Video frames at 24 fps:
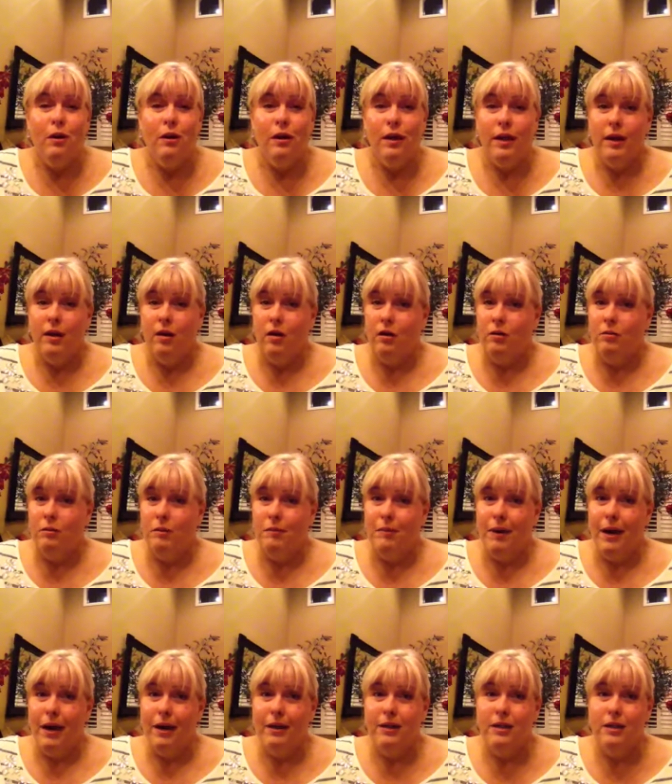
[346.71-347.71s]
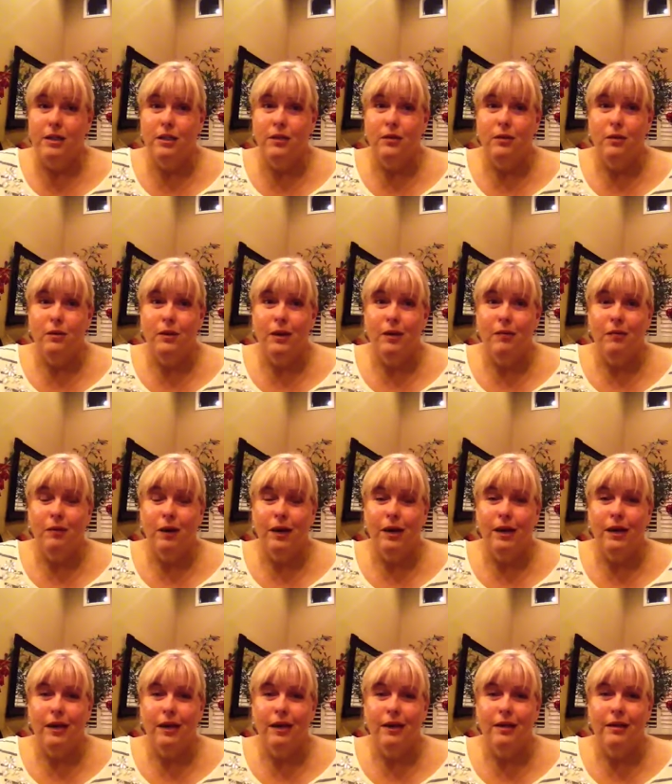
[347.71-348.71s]
they called me back to get
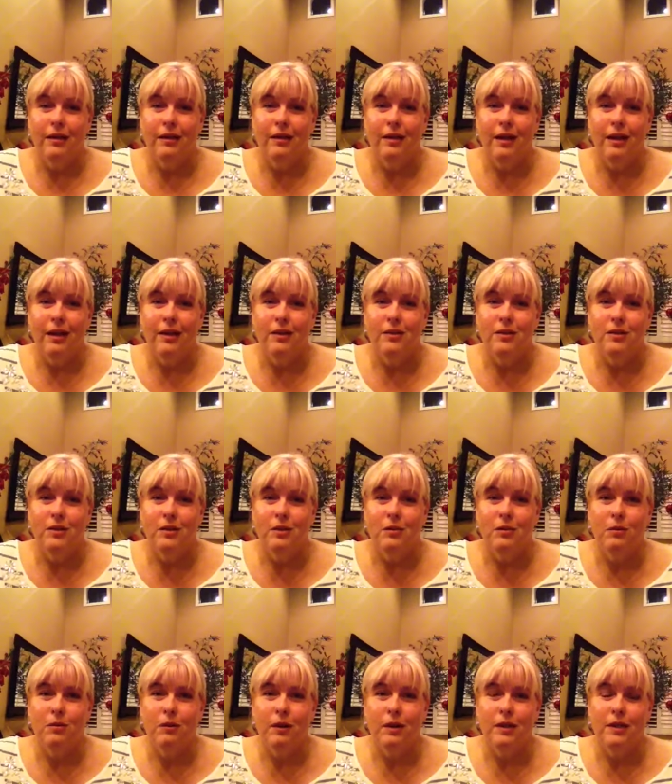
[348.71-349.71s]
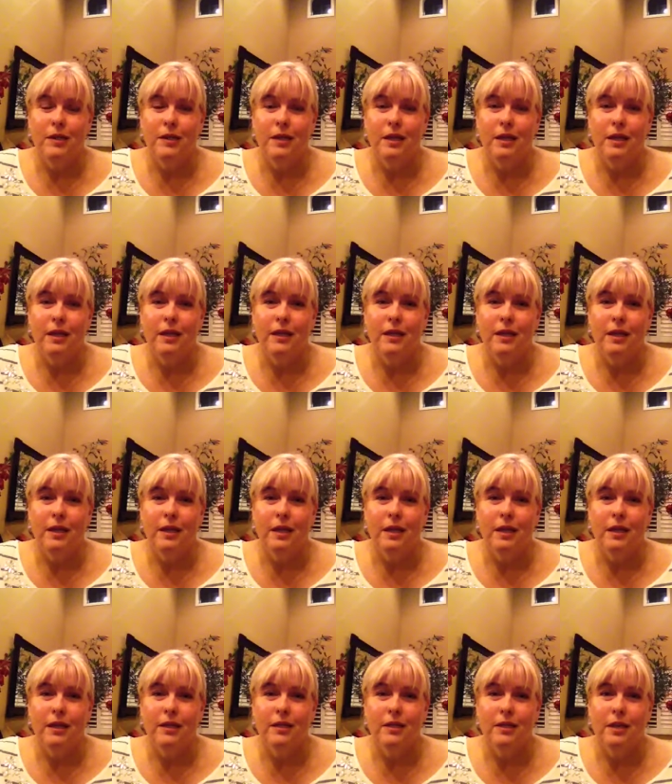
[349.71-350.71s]
ready and and so I did
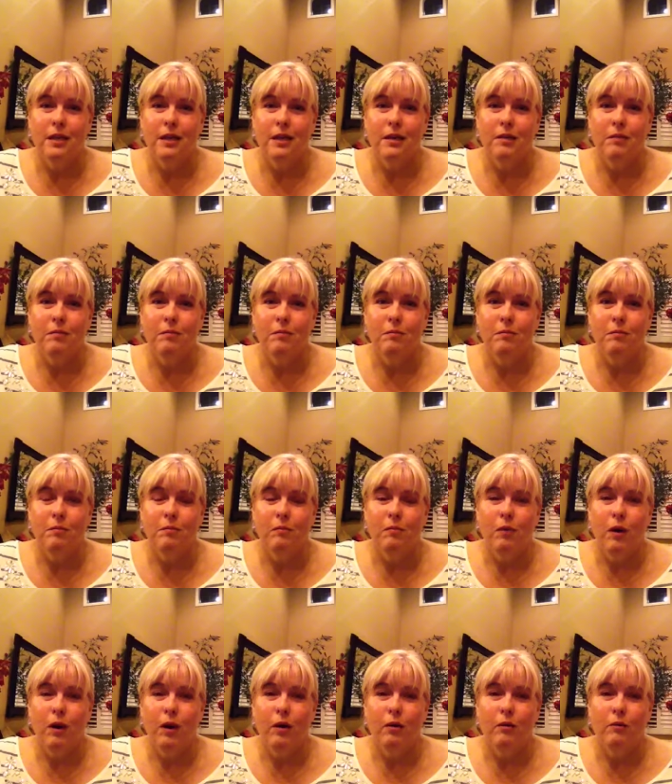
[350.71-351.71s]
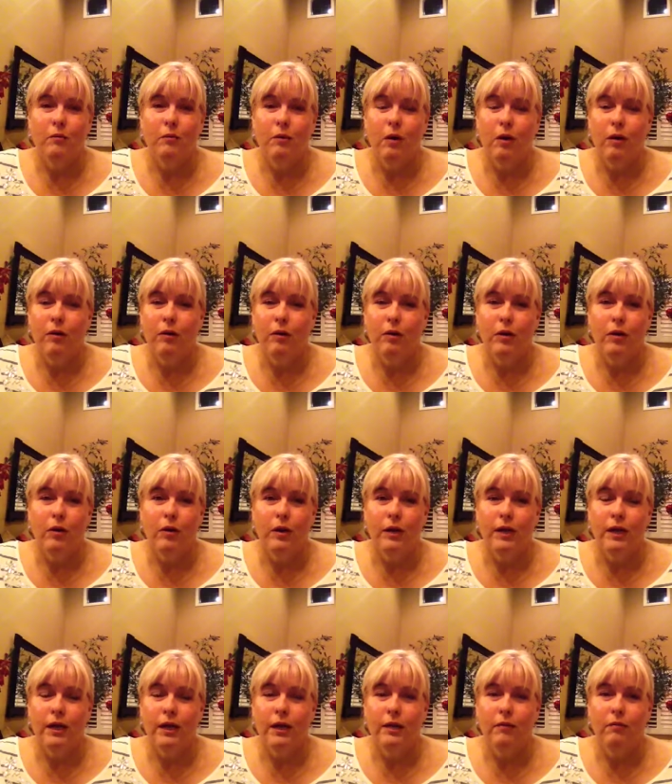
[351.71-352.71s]
and um, while on the gurney
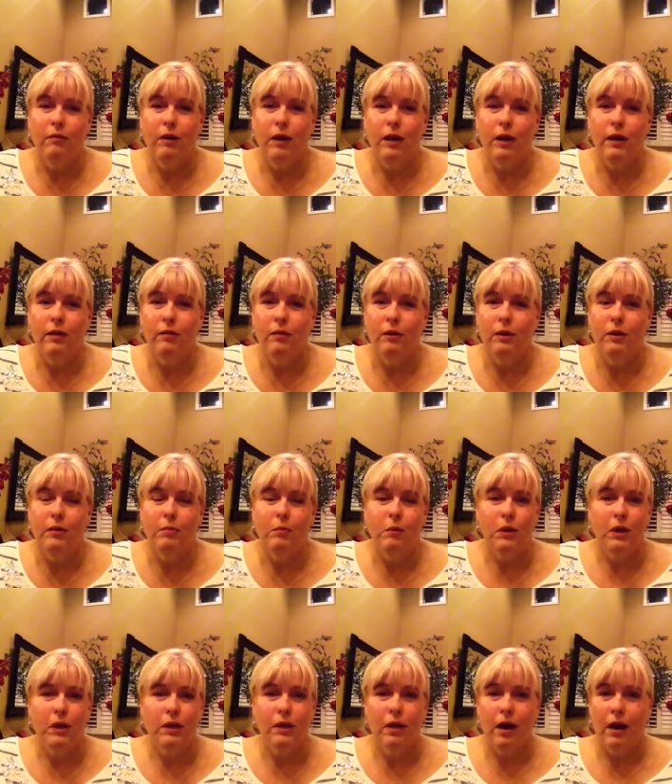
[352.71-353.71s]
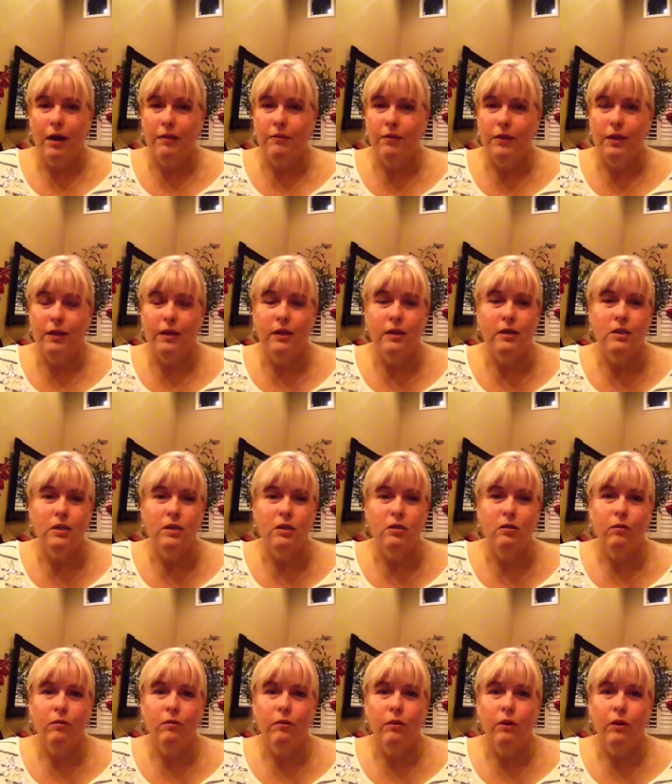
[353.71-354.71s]
getting ready with putting the IV in and so
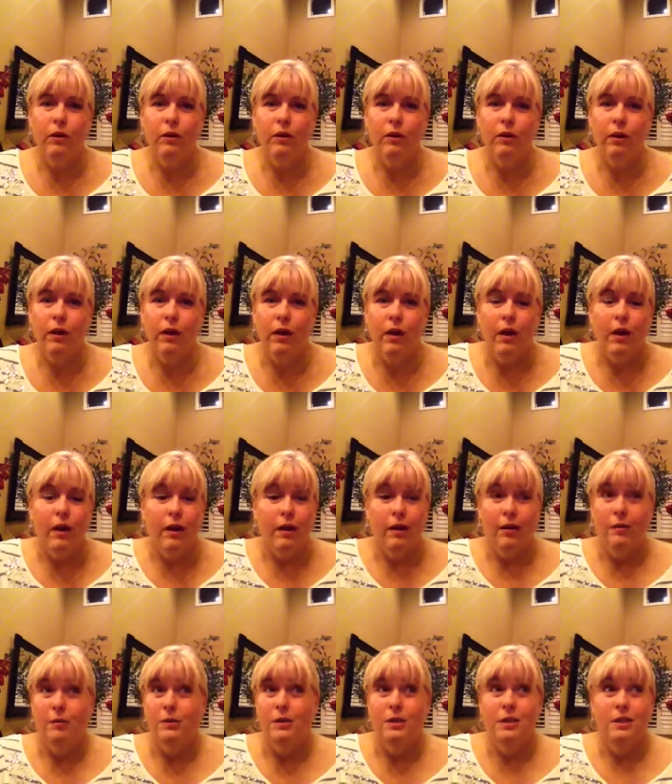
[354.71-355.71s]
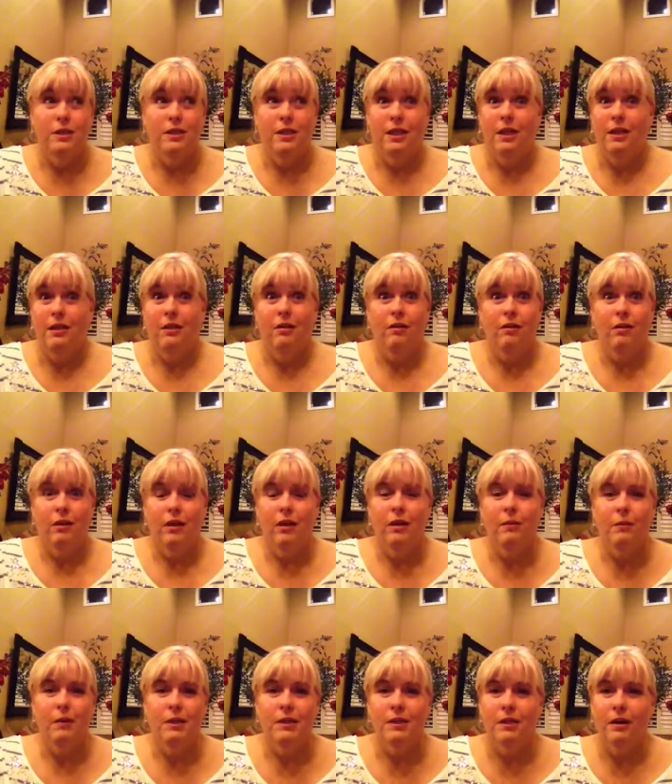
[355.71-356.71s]
forth you know, I was just sitting there thinking to
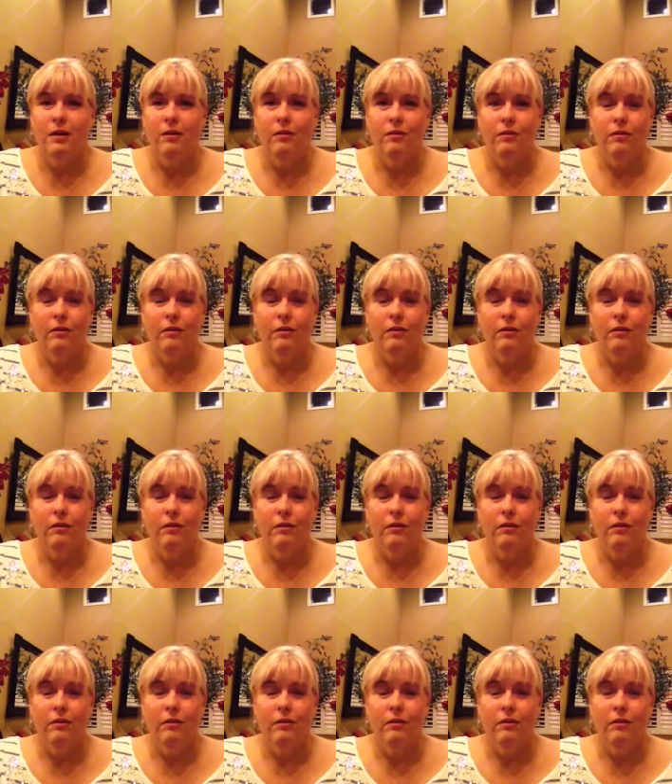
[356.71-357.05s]
myself